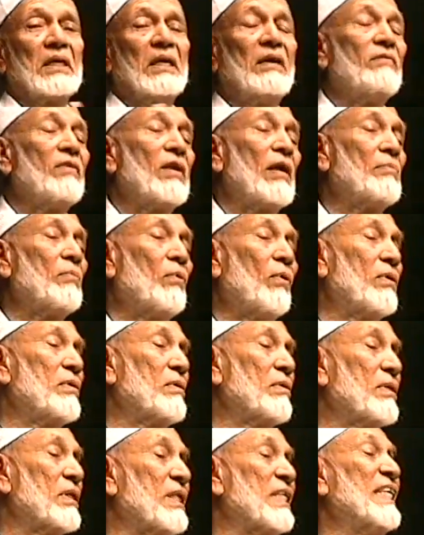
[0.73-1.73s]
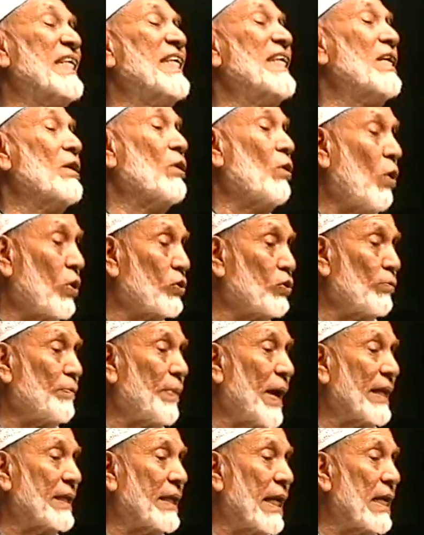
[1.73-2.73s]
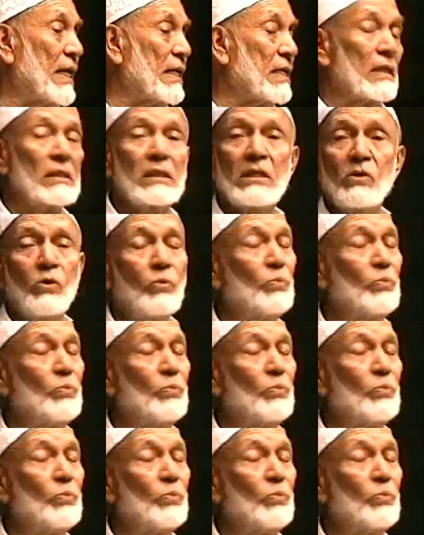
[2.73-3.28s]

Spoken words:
given up the occupied territories.